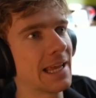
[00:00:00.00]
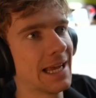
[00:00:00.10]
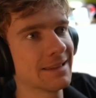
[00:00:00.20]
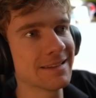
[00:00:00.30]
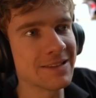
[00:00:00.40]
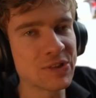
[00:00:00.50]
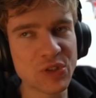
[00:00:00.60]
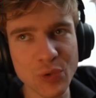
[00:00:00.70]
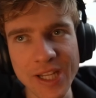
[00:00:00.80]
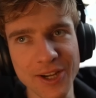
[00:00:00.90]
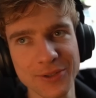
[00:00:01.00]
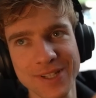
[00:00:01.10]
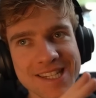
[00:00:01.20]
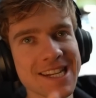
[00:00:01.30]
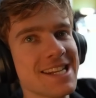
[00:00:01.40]
at
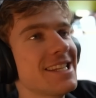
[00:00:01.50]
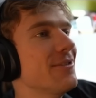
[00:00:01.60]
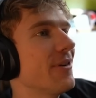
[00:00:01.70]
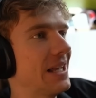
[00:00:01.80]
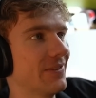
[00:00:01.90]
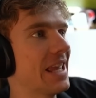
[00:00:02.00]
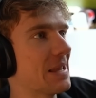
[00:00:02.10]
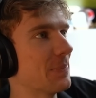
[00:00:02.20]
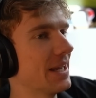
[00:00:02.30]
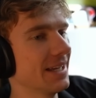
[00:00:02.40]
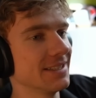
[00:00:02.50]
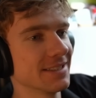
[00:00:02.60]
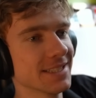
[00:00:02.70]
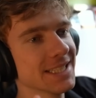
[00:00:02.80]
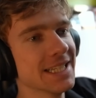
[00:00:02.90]
365
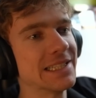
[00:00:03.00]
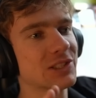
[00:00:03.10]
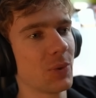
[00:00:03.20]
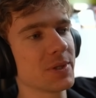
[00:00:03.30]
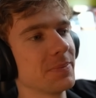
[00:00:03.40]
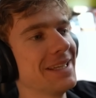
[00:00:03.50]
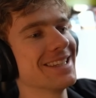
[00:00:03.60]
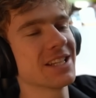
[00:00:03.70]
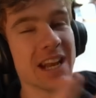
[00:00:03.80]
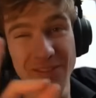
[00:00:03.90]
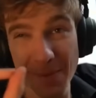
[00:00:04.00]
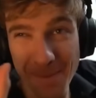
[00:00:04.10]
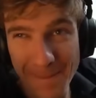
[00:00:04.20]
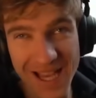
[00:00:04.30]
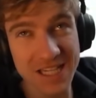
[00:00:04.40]
kph top speed is gonna have a
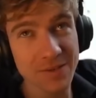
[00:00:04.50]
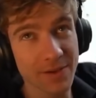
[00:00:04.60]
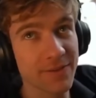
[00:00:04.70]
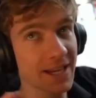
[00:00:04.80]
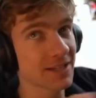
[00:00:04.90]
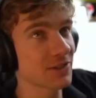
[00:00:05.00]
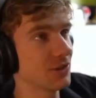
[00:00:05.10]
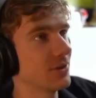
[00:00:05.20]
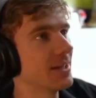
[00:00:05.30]
massive effect. So